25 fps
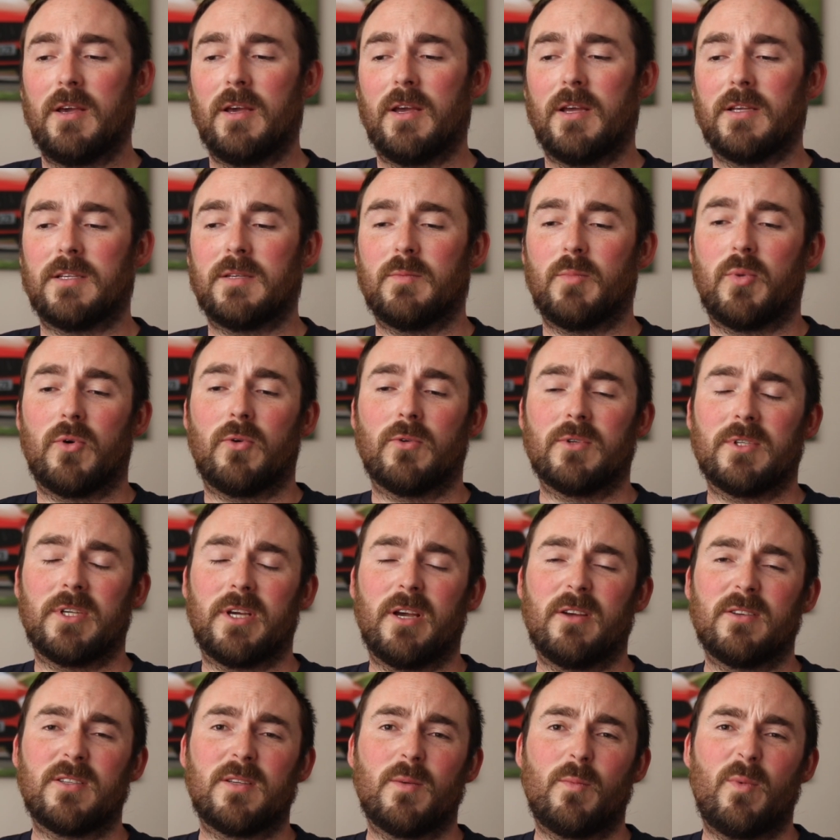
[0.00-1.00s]
it's important to
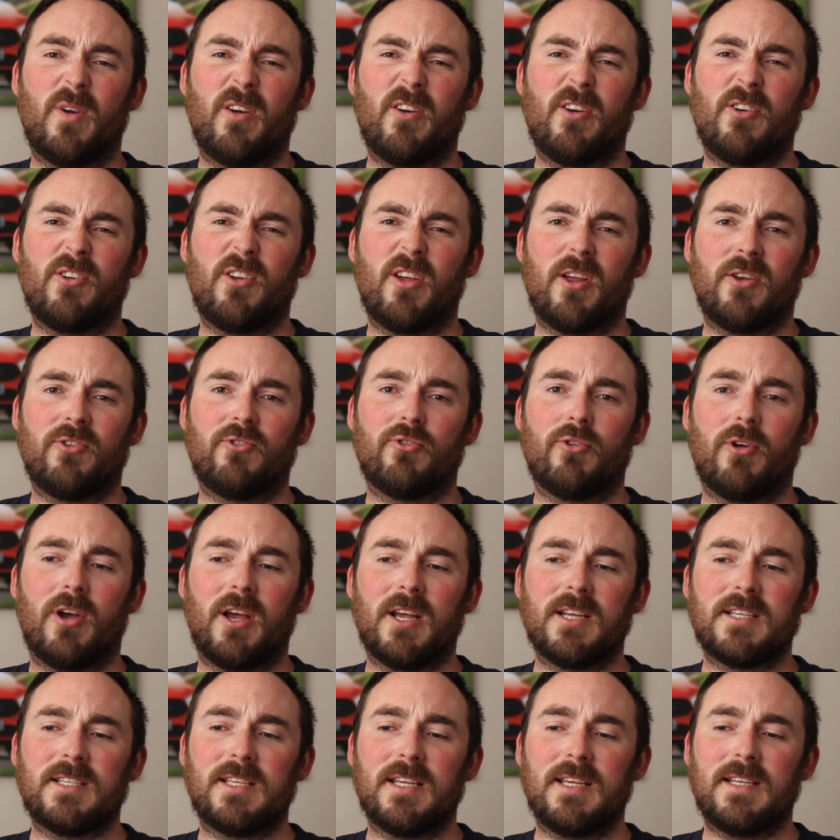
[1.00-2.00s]
go somewhere and
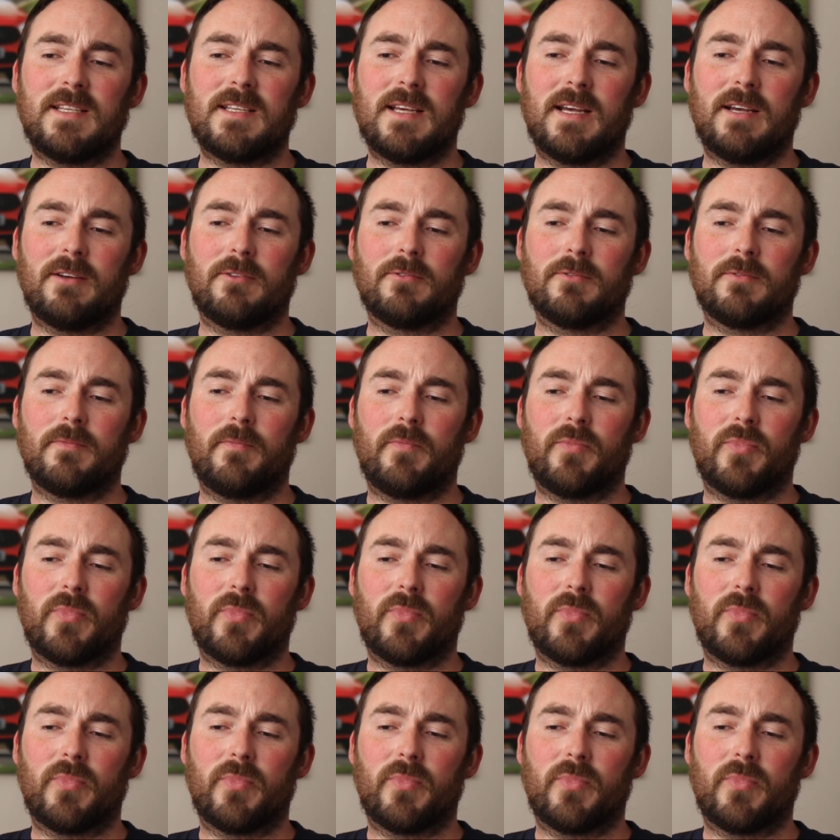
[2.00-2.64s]
try a seat out.